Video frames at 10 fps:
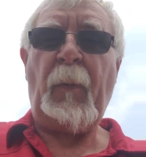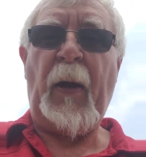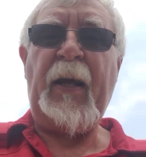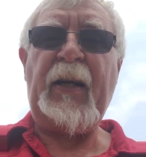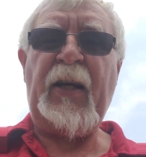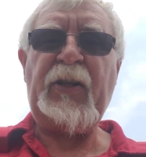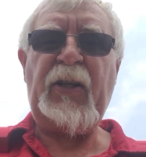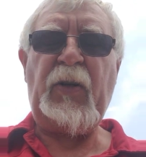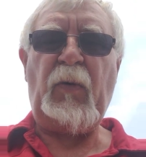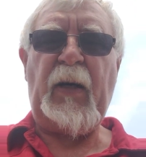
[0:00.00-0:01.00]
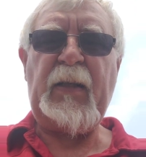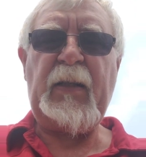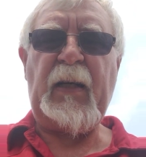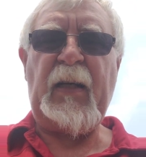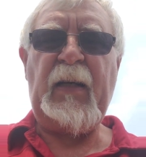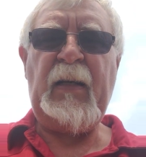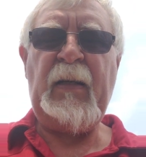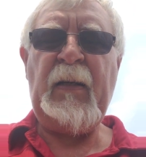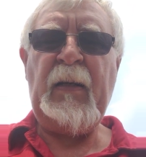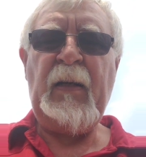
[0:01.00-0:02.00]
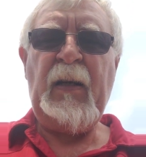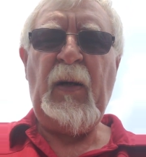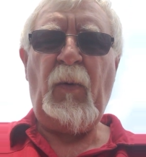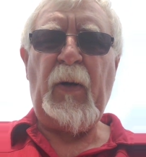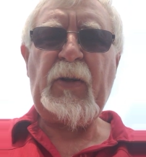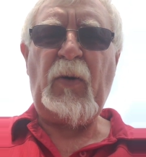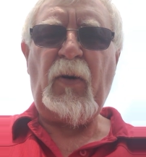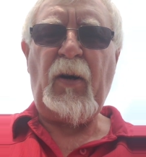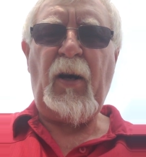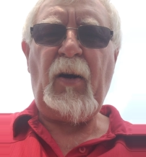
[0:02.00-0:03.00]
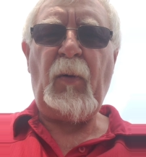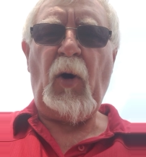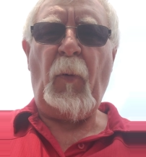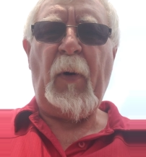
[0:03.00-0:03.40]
pay attention to what's going on. I hope